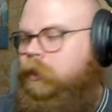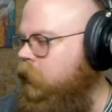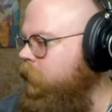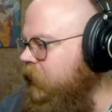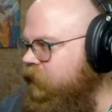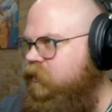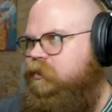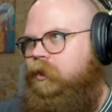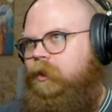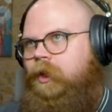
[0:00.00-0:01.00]
Um, and I haven't
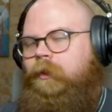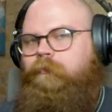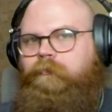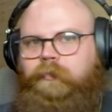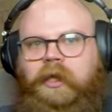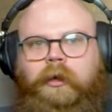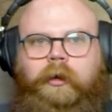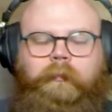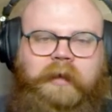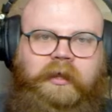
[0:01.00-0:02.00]
done a
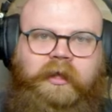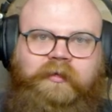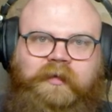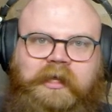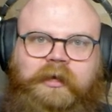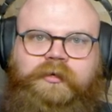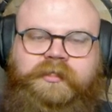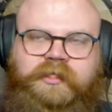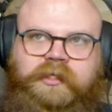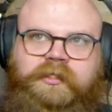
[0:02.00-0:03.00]
bigger melee video
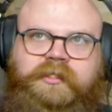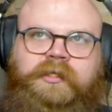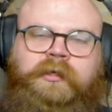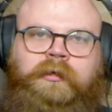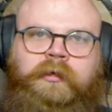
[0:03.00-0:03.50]
since